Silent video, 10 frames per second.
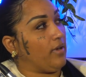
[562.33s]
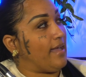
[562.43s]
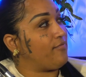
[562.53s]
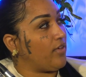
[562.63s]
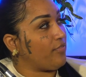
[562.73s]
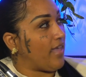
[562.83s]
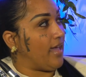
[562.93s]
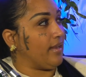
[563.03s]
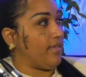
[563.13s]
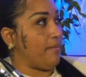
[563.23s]
I felt
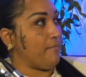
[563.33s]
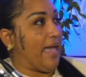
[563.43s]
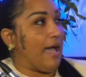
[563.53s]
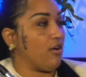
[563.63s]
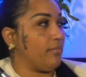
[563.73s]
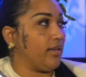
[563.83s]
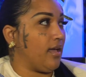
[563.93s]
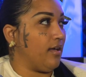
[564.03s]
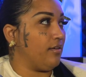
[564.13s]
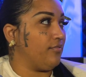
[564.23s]
that empowerment
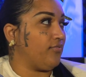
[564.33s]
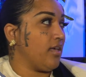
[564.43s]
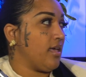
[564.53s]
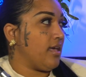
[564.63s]
of,